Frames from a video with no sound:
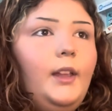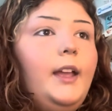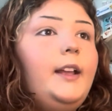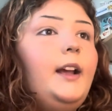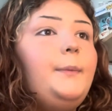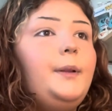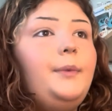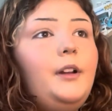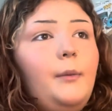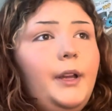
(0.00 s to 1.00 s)
and I'm gonna
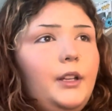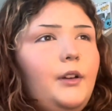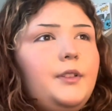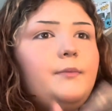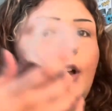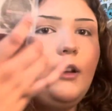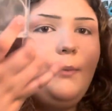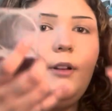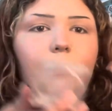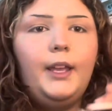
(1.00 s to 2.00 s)
put it on my nose. I'm not gonna
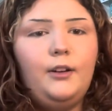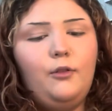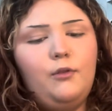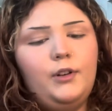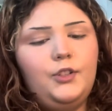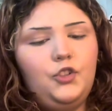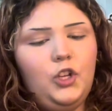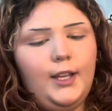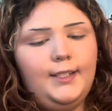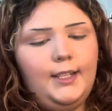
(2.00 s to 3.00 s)
put it on my inner corners
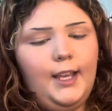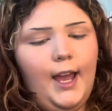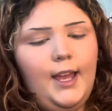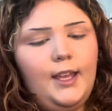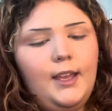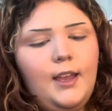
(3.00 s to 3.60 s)
just yet